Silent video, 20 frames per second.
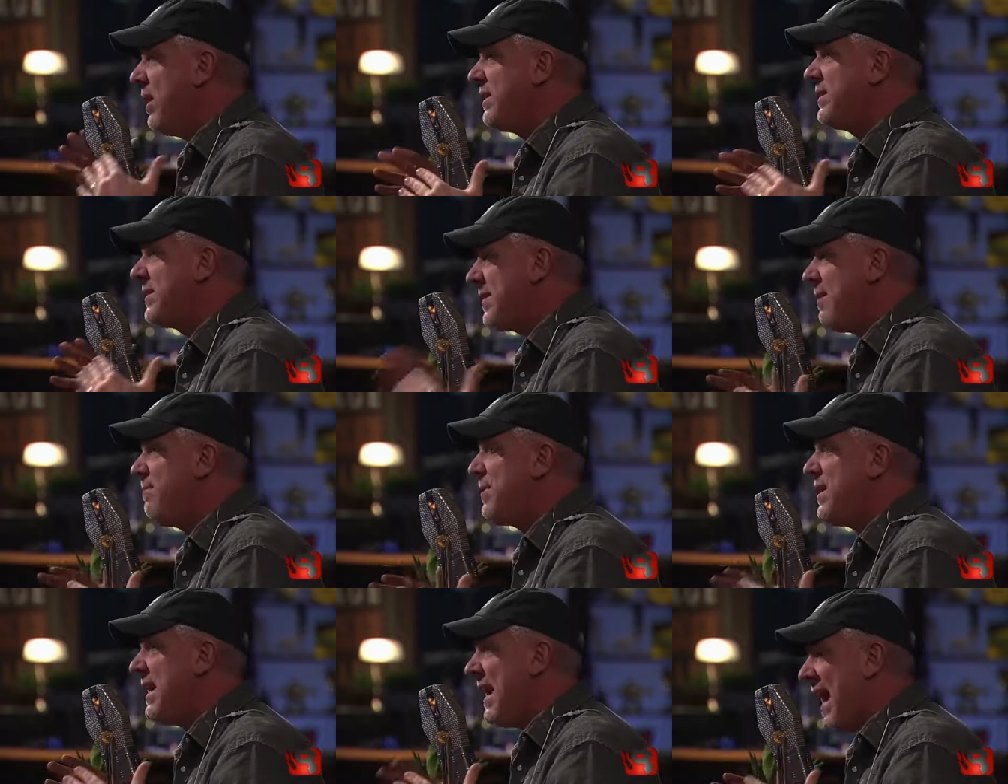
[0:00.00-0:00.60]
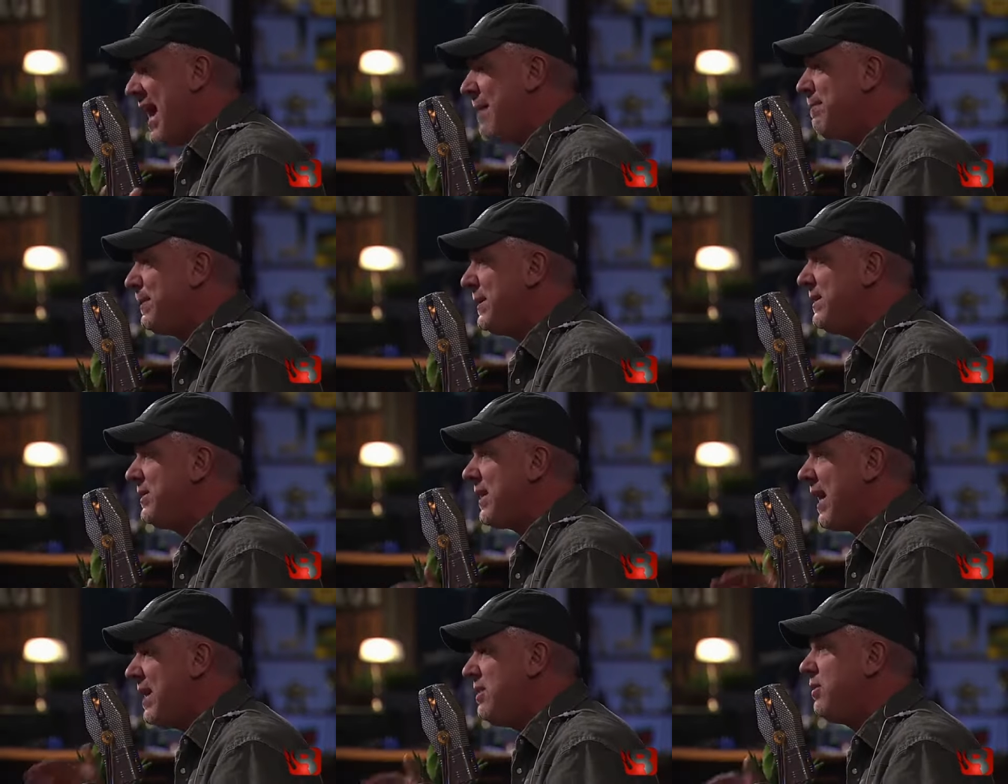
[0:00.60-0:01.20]
when something
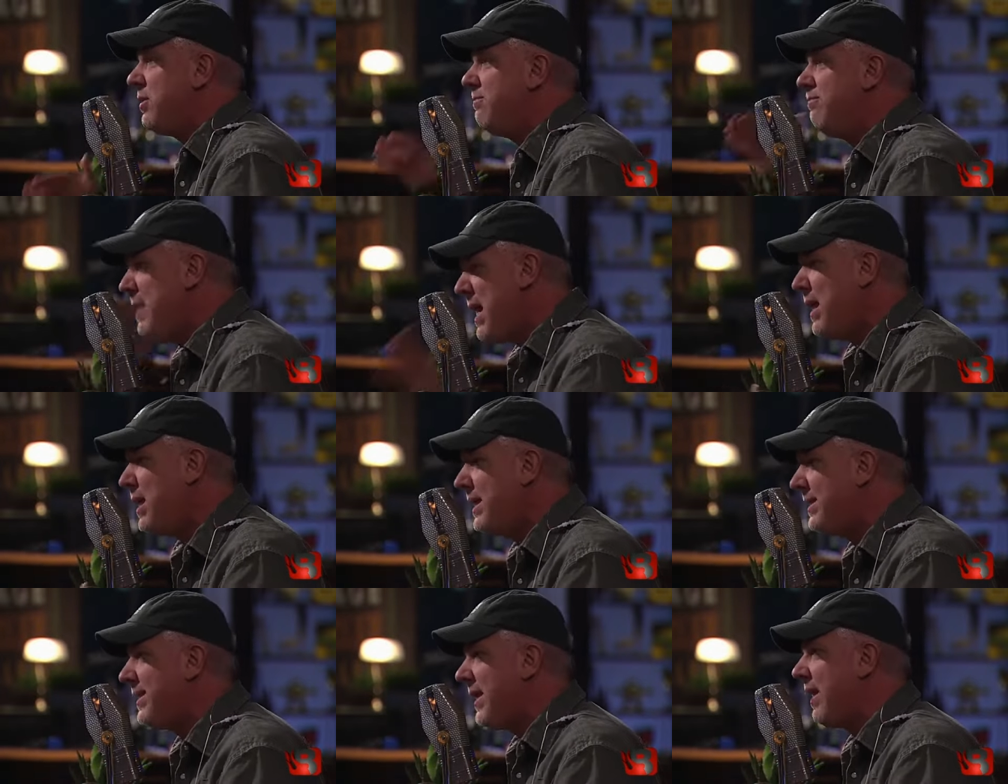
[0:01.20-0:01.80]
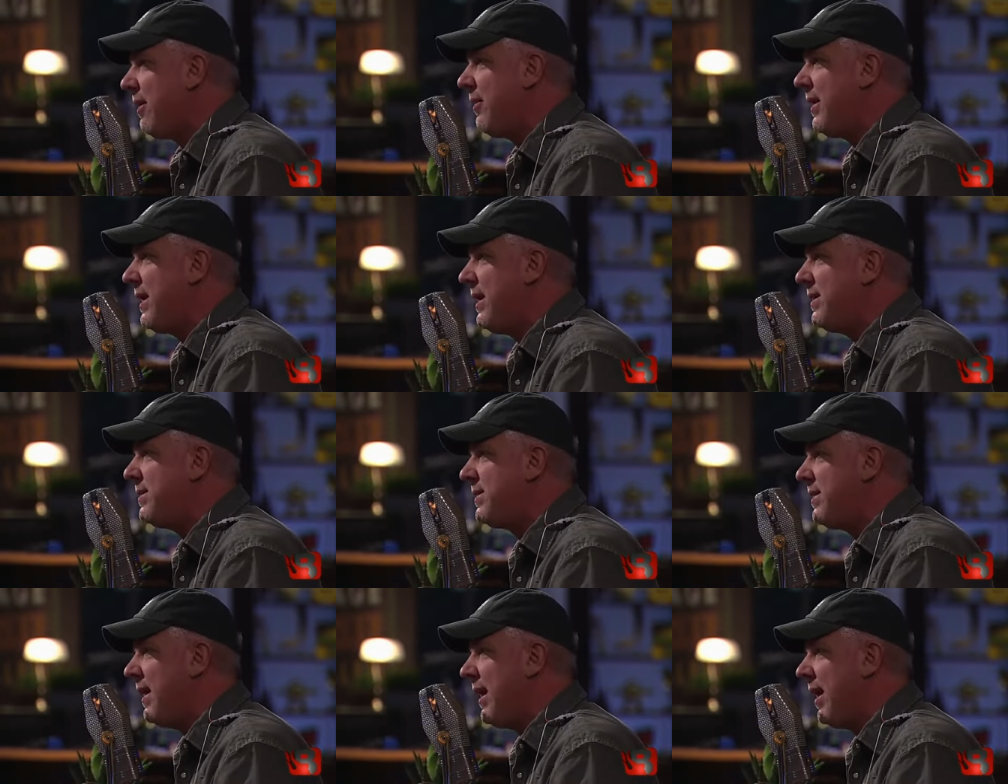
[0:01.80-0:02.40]
happens and your
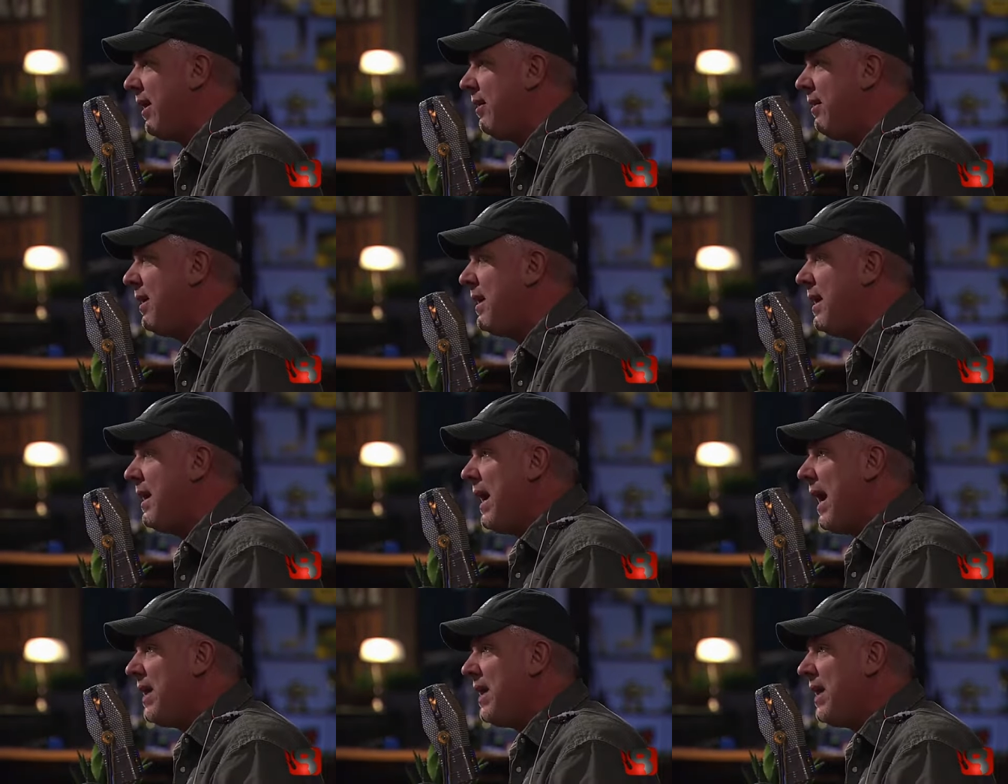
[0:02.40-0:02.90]
military is there